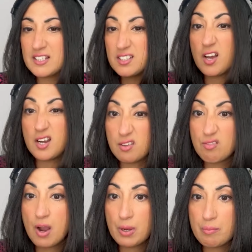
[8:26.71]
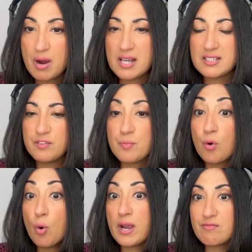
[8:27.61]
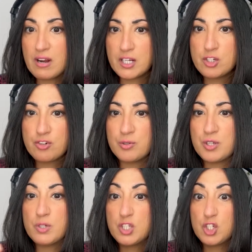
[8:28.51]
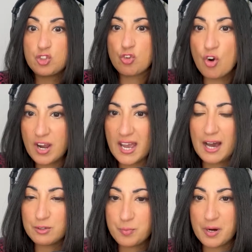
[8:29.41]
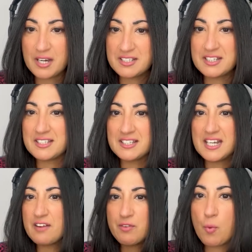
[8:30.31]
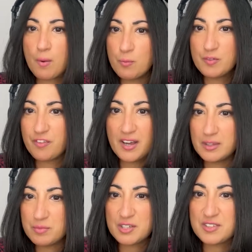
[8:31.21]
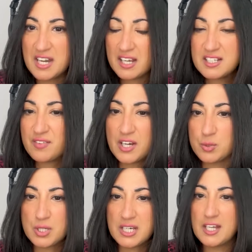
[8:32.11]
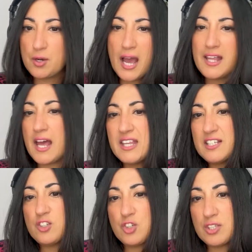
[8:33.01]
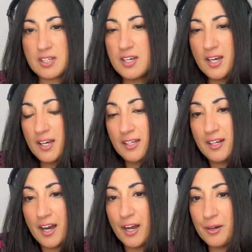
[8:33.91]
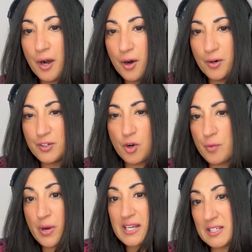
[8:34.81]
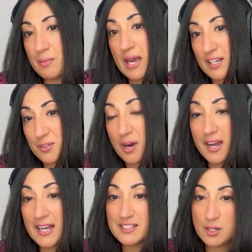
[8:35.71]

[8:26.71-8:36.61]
certainly in the right-wing press, if you brought in rent controls, it would destroy house prices, and then everyone would find themselves in negative equity. And this is just you got to break some eggs, right? And so